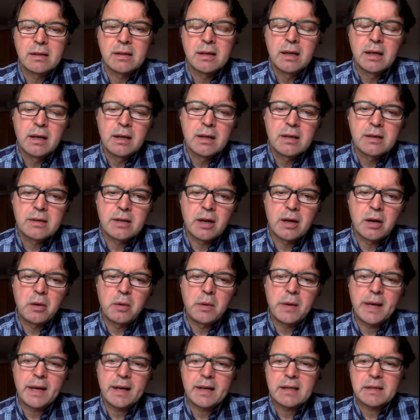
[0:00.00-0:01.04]
So we
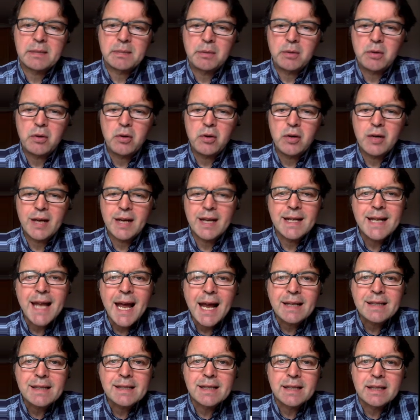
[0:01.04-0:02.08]
explore
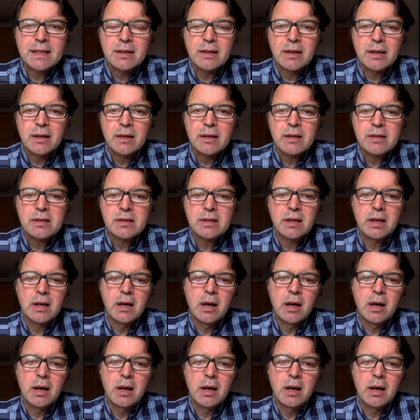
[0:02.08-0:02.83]
connectedness